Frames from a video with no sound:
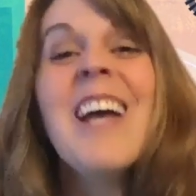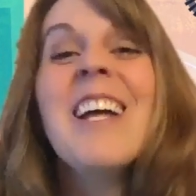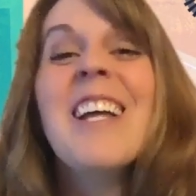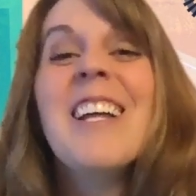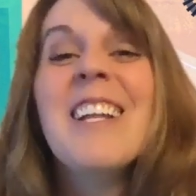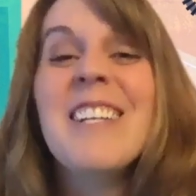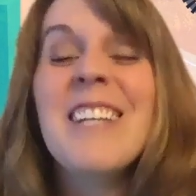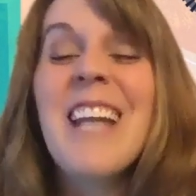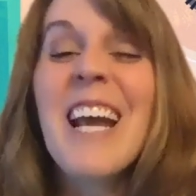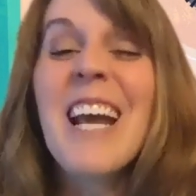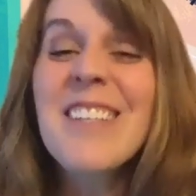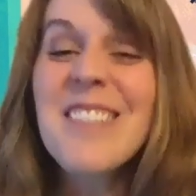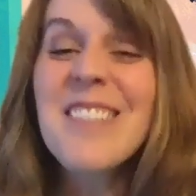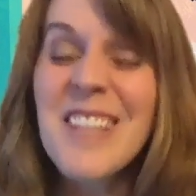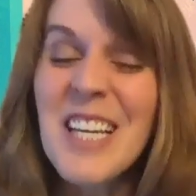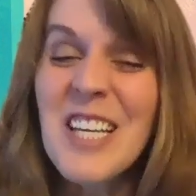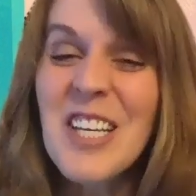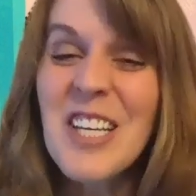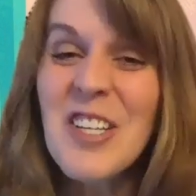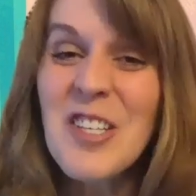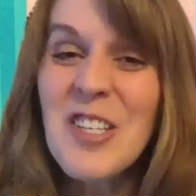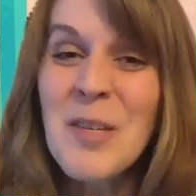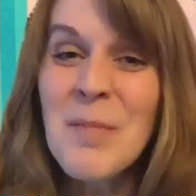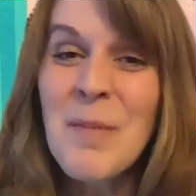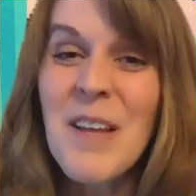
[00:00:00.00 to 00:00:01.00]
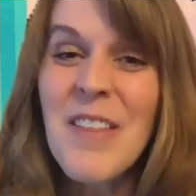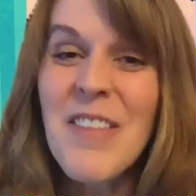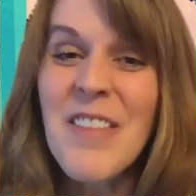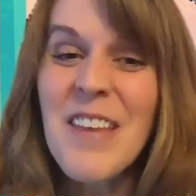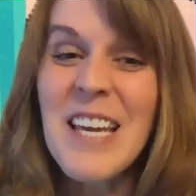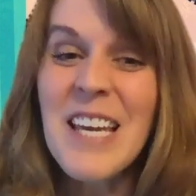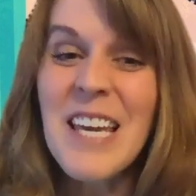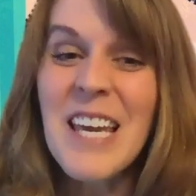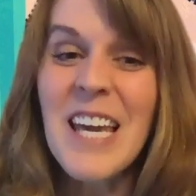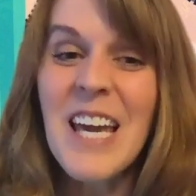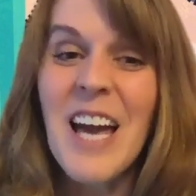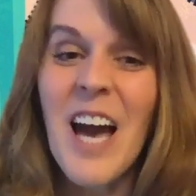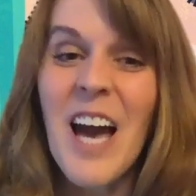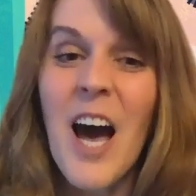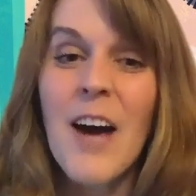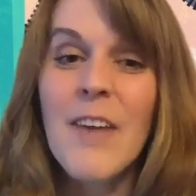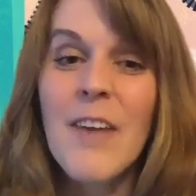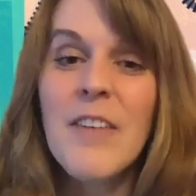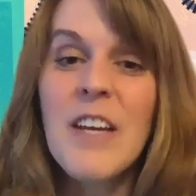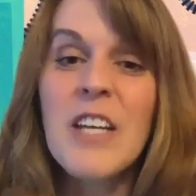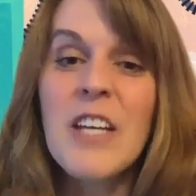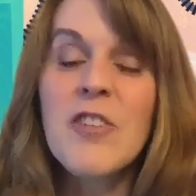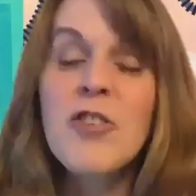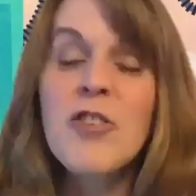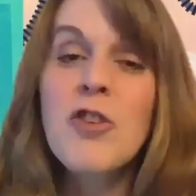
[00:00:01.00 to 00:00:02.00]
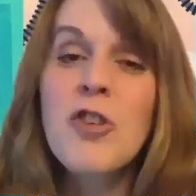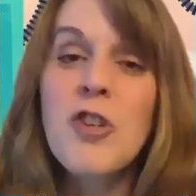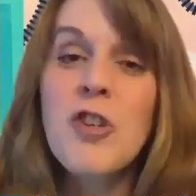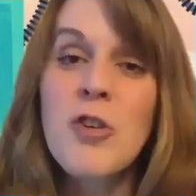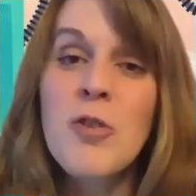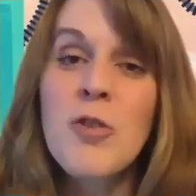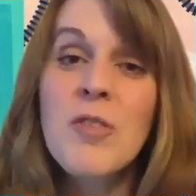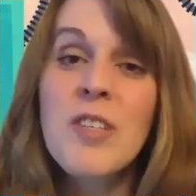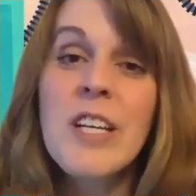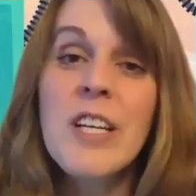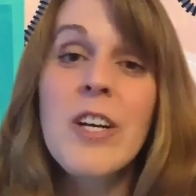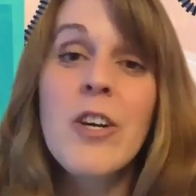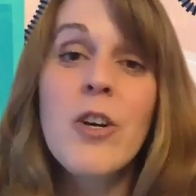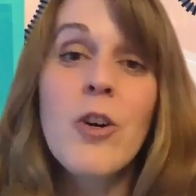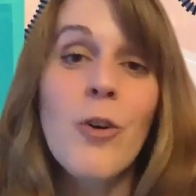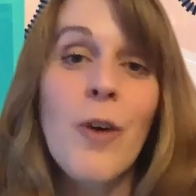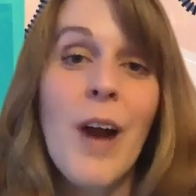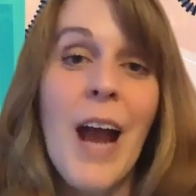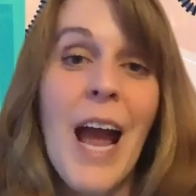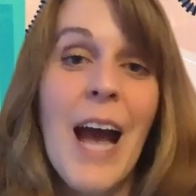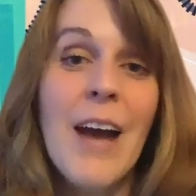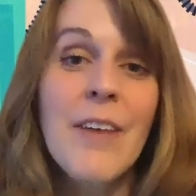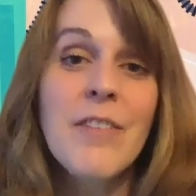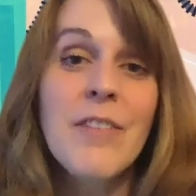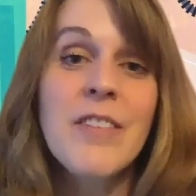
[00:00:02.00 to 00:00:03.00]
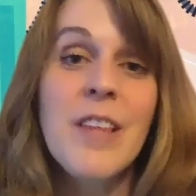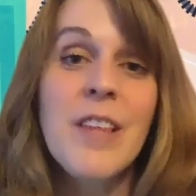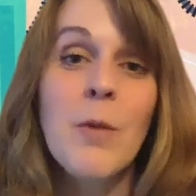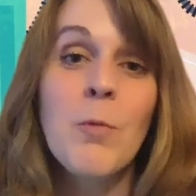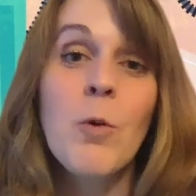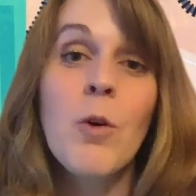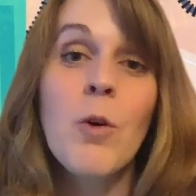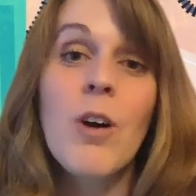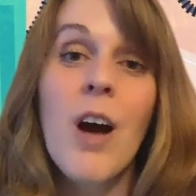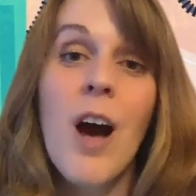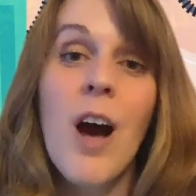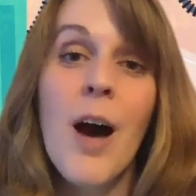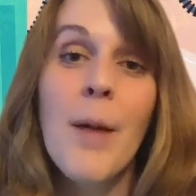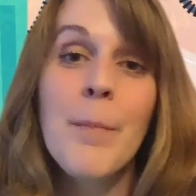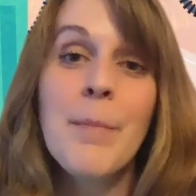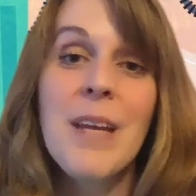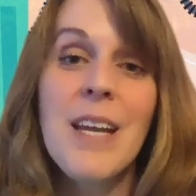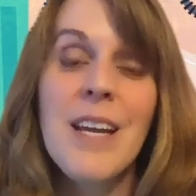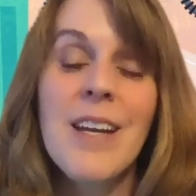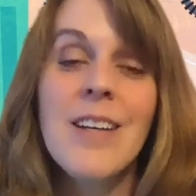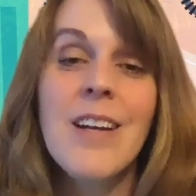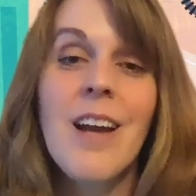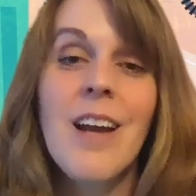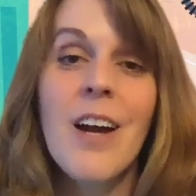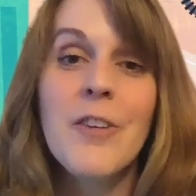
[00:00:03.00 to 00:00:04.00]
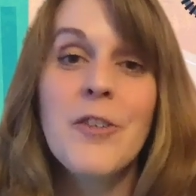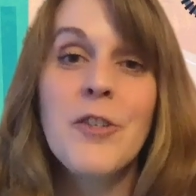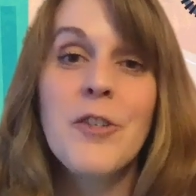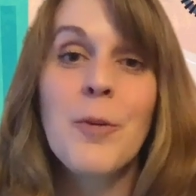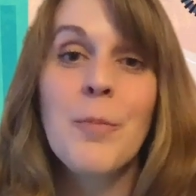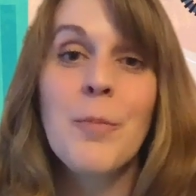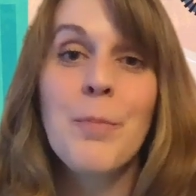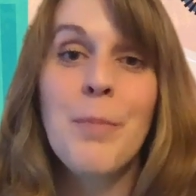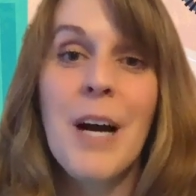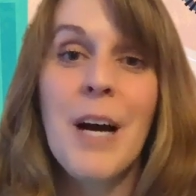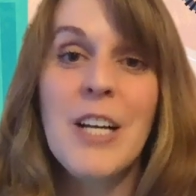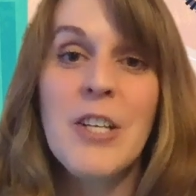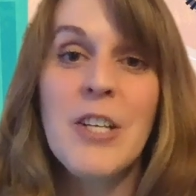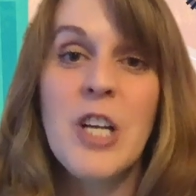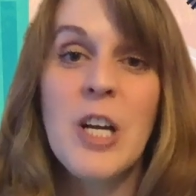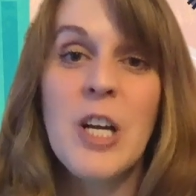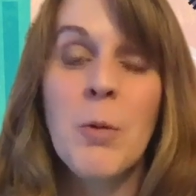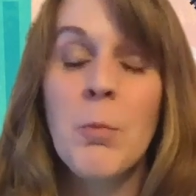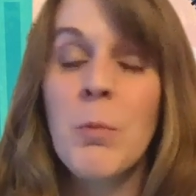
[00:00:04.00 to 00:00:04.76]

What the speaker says: Next thing you should be thinking of is choosing crafts that will come in under budget.